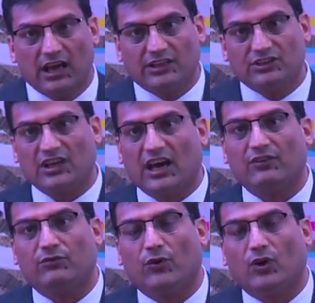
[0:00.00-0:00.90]

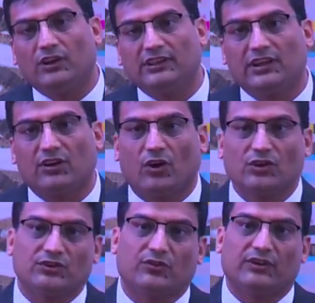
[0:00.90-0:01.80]
sharp fall in the
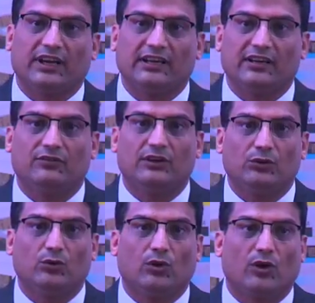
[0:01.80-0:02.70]
cost of credit will
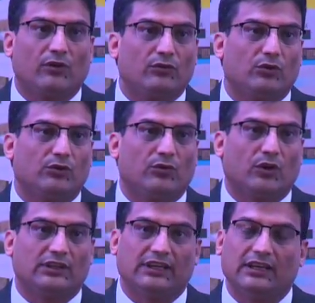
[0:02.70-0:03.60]
do a lot of good
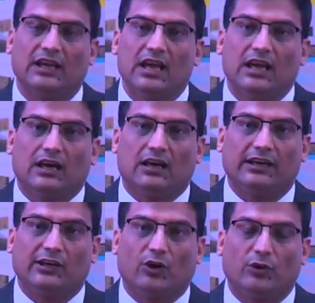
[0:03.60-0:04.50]
for the
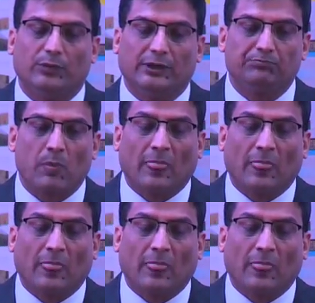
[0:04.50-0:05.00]
economy.